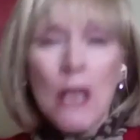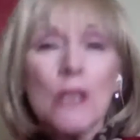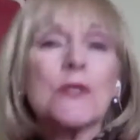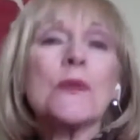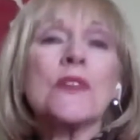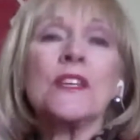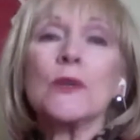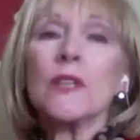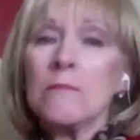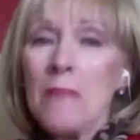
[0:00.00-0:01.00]
so that you
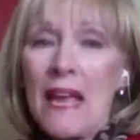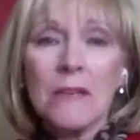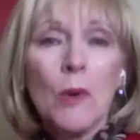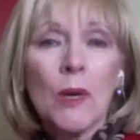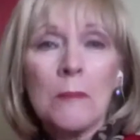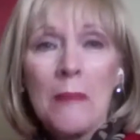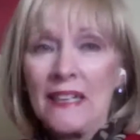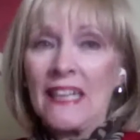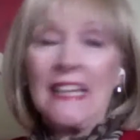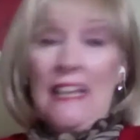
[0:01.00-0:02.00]
can make more
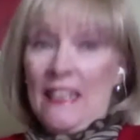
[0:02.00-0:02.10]
money